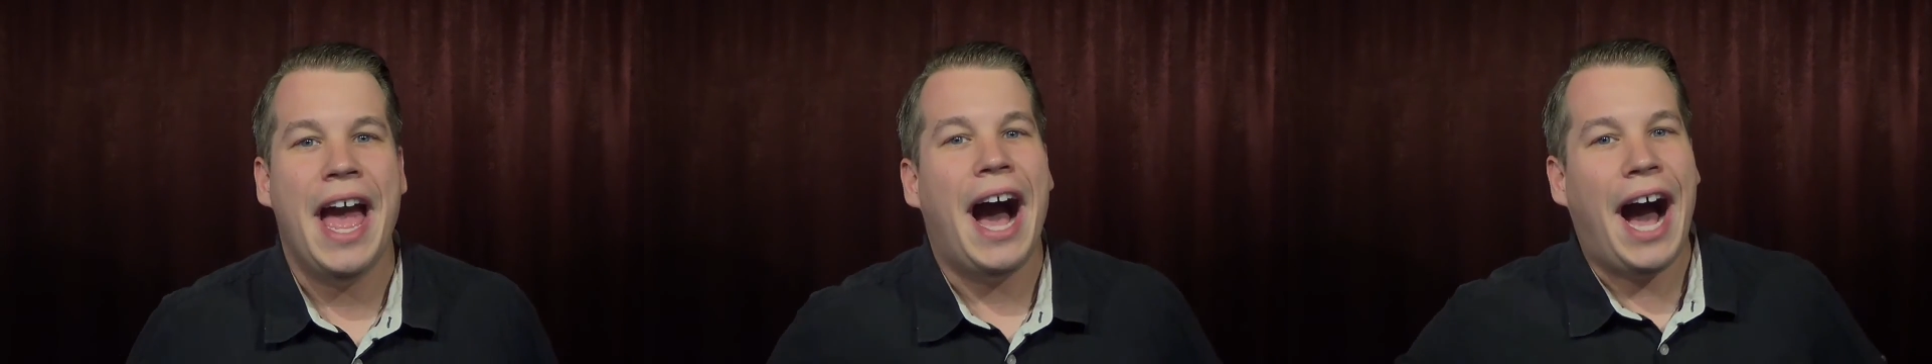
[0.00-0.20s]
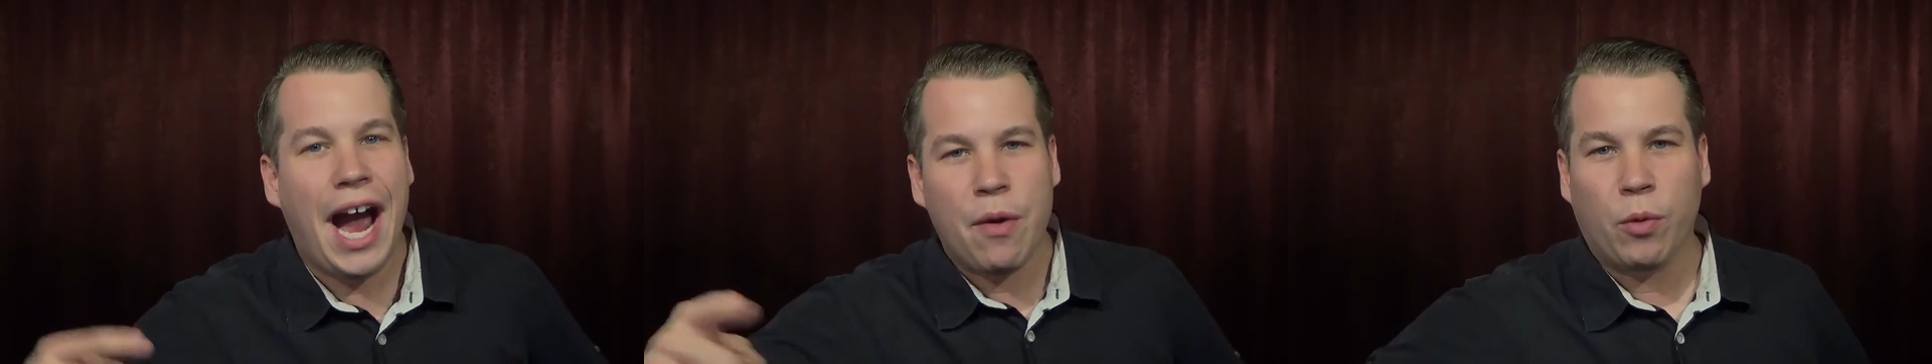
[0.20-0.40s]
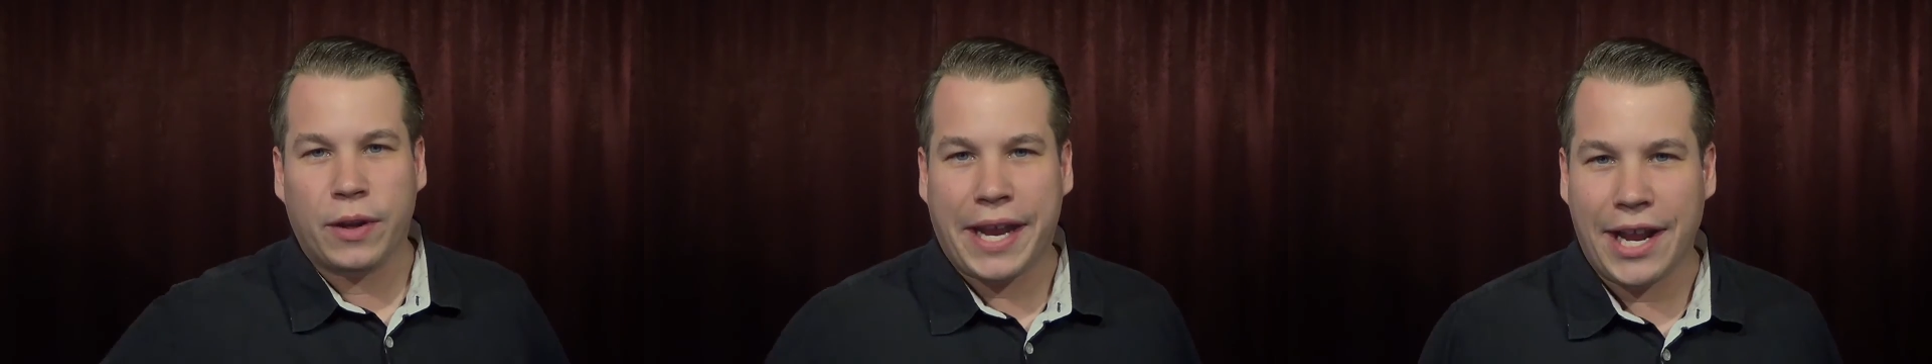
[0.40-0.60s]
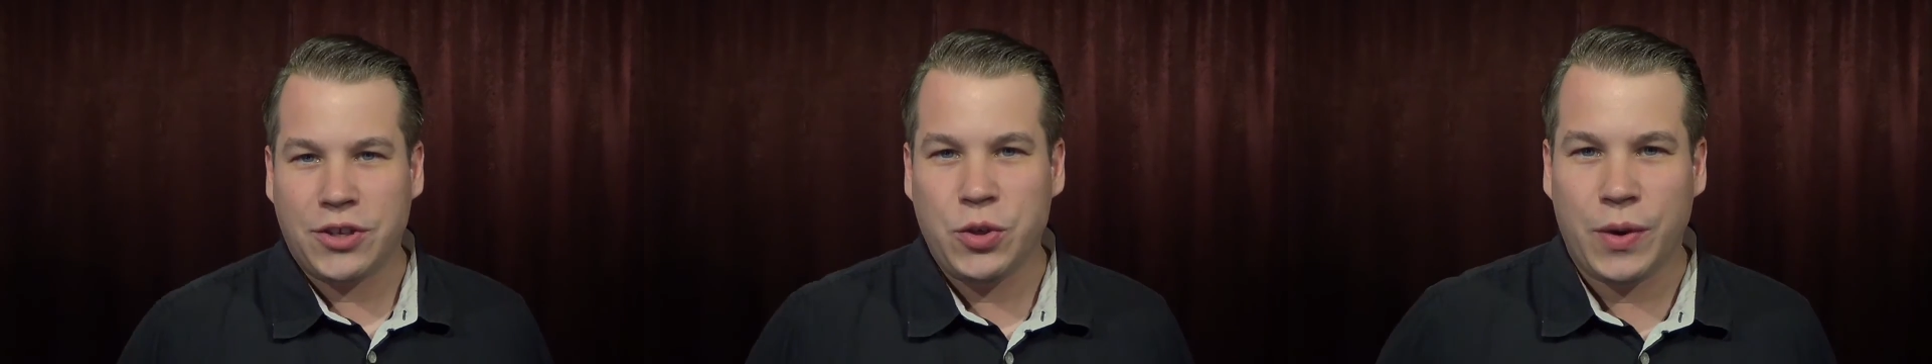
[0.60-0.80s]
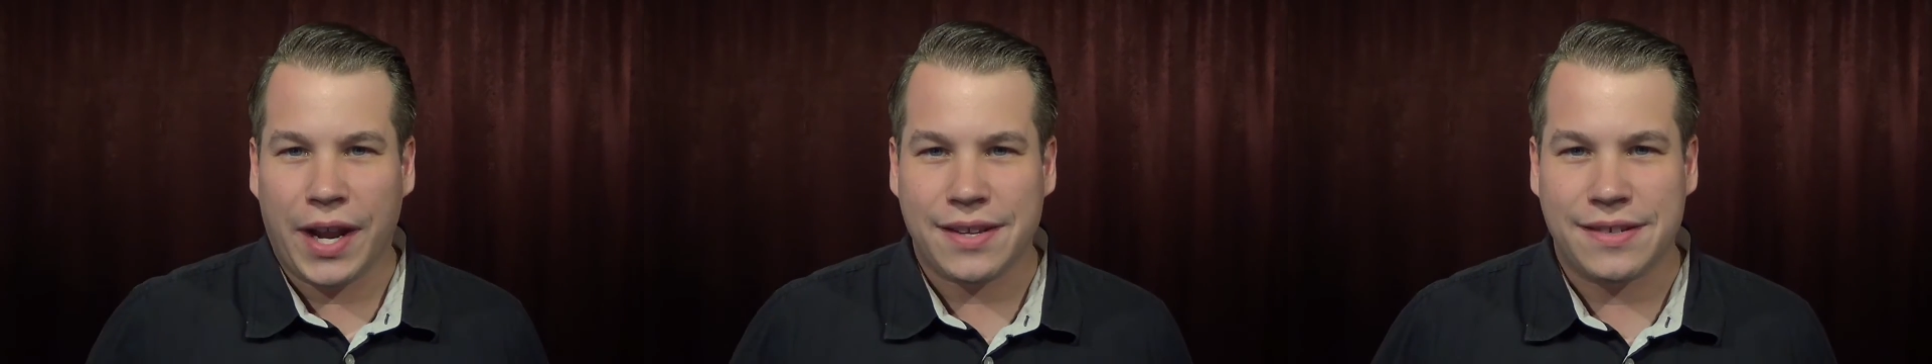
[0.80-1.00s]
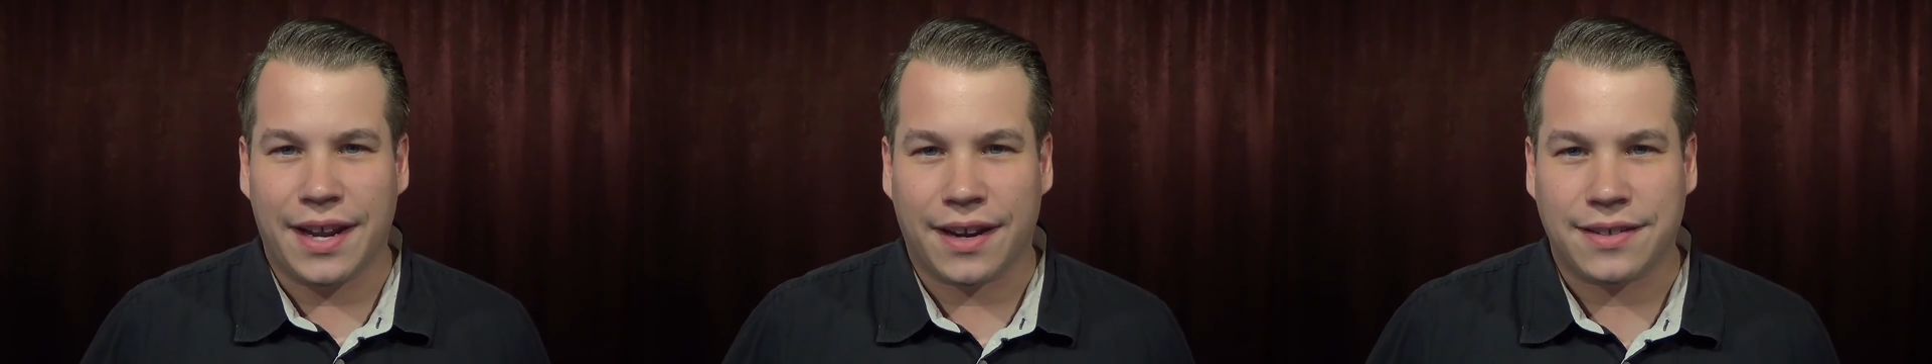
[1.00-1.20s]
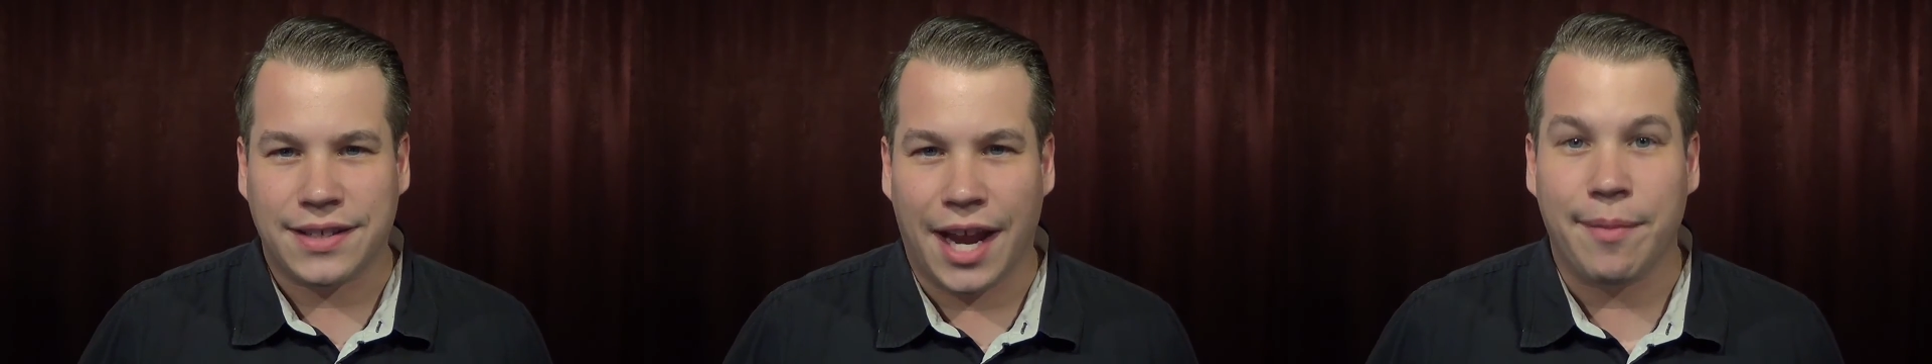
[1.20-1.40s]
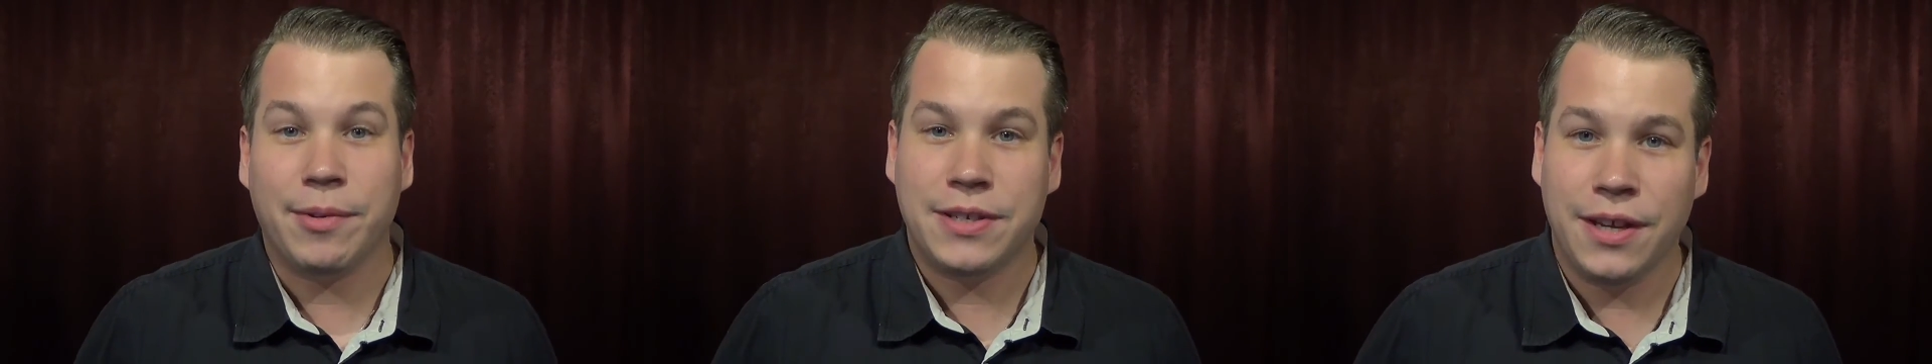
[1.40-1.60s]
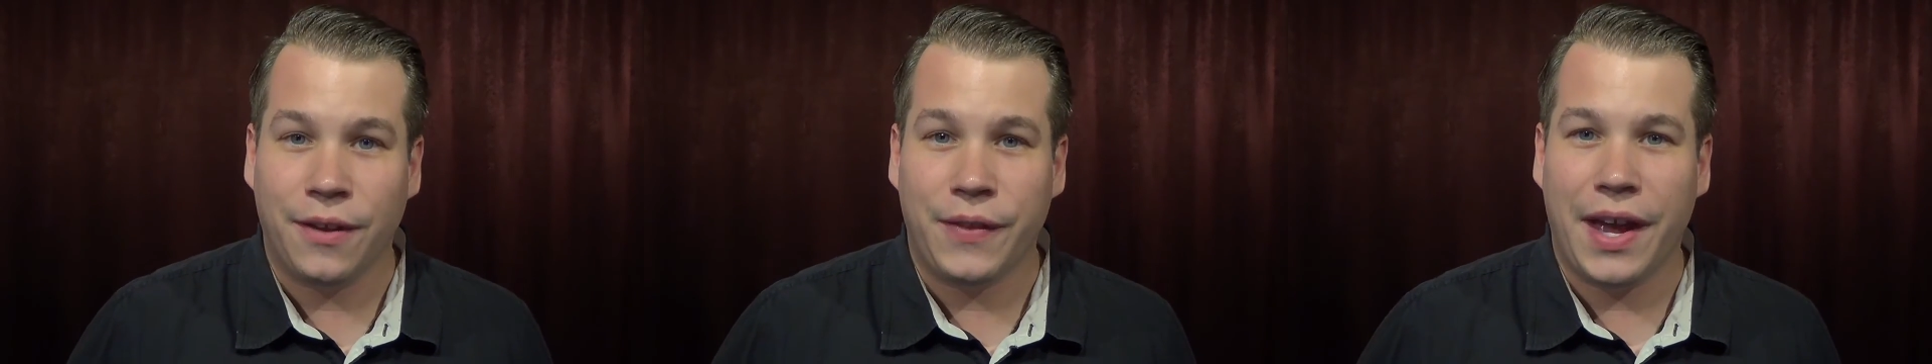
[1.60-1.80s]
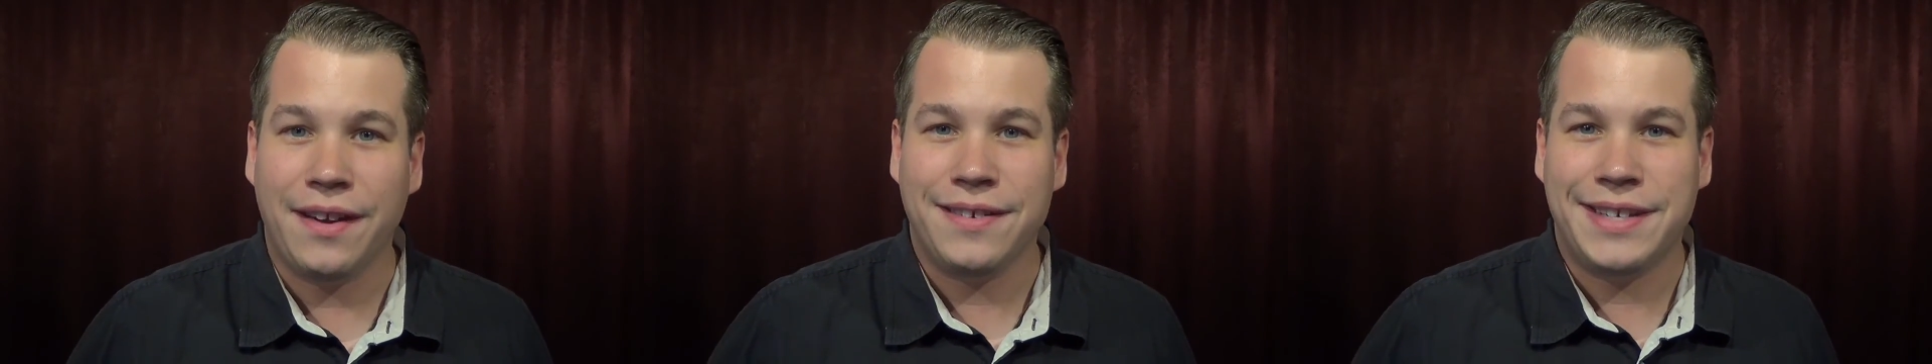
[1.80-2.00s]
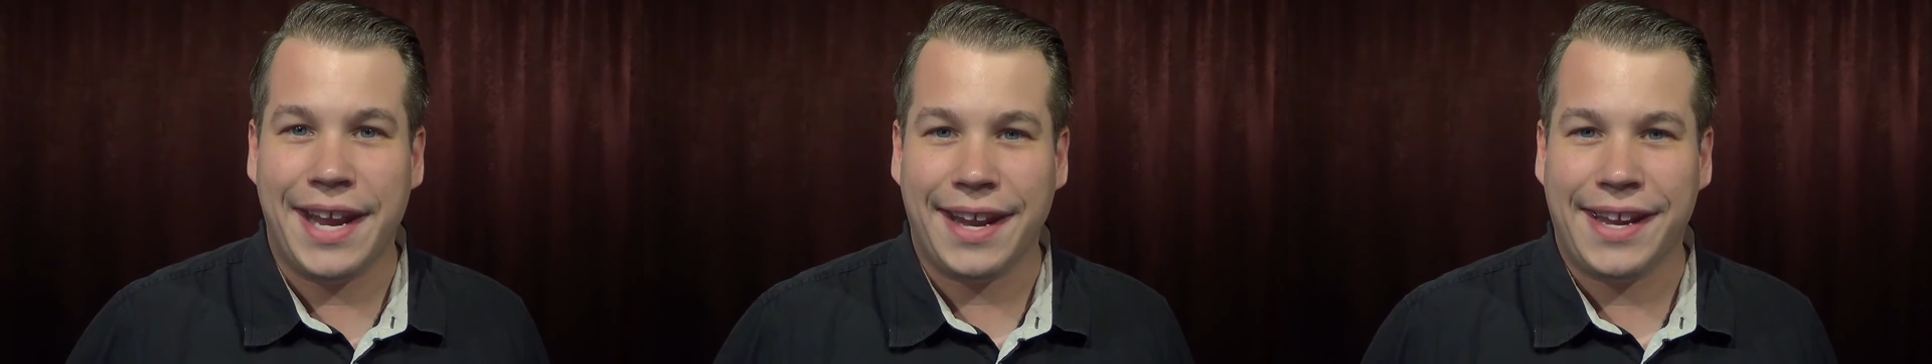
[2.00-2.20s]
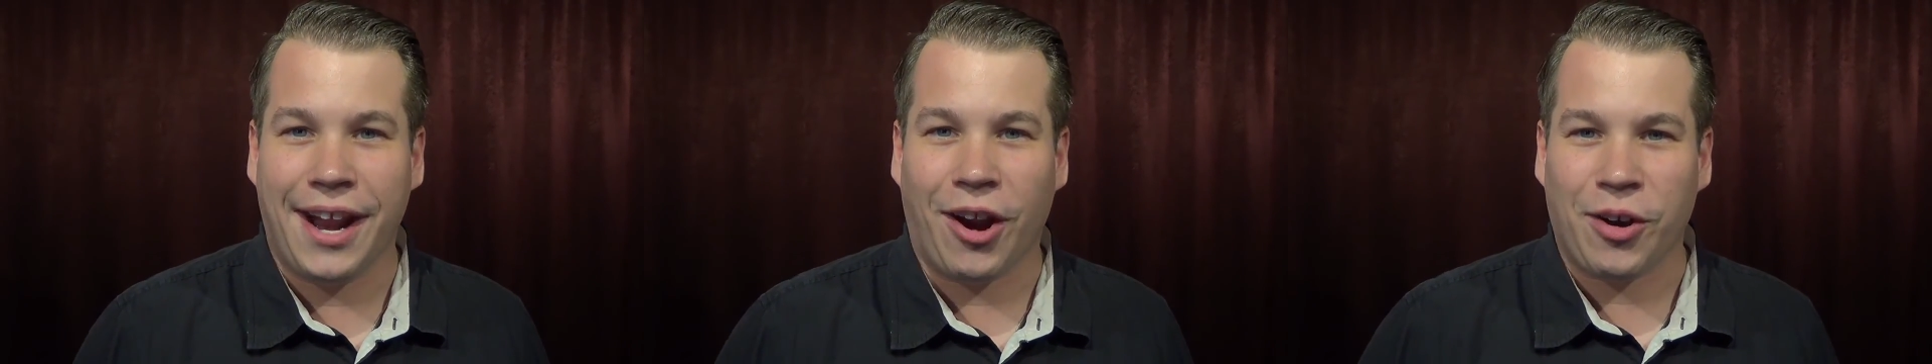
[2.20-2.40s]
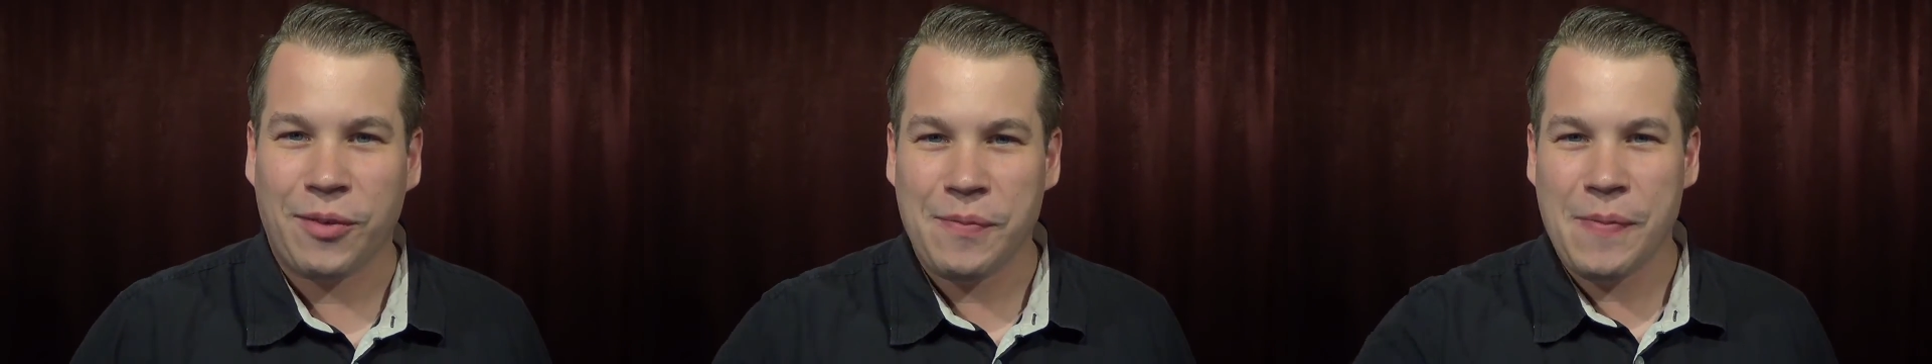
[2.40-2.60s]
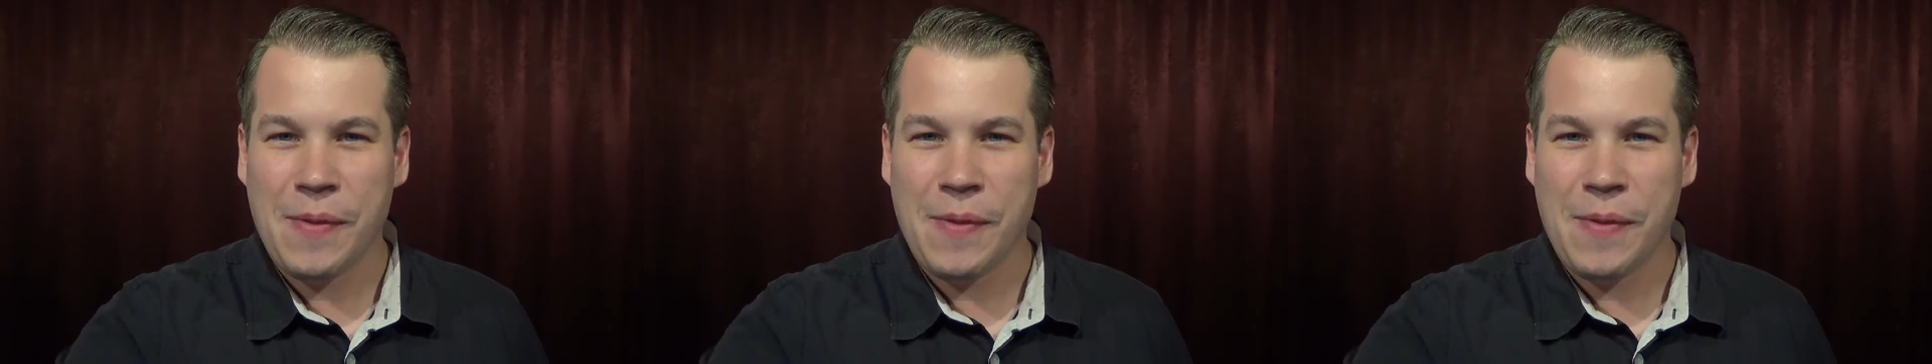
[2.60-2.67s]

I will catch you guys next time. Until then, take care.